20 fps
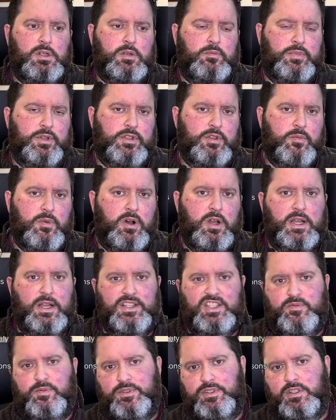but you might have
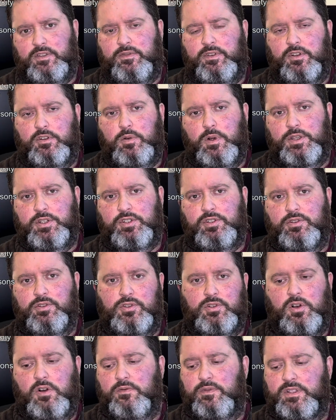specific questions,
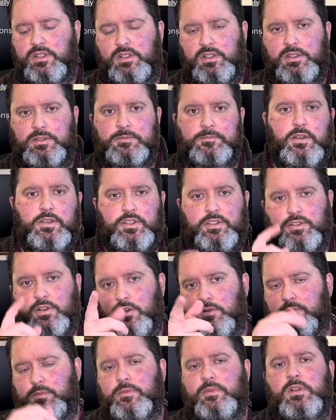obviously.
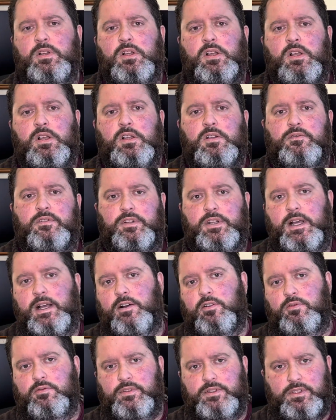So for
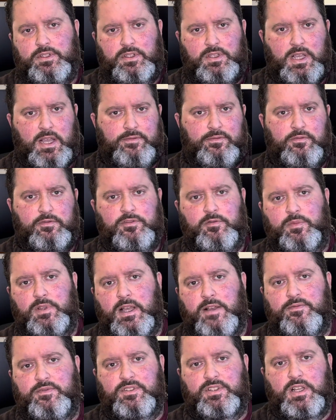now, this is Gavin from
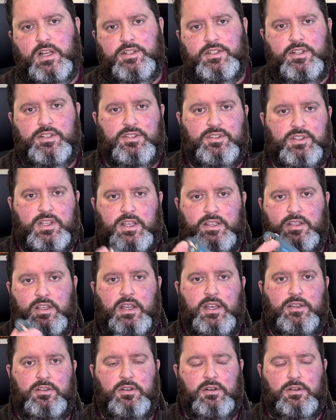Gavin's Gadgets. Take
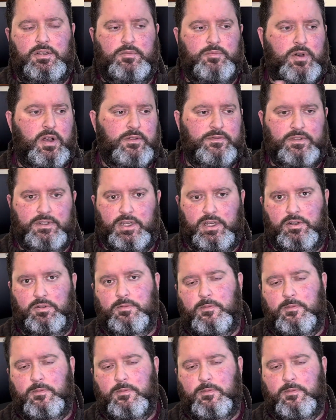care, guys. Bye for now.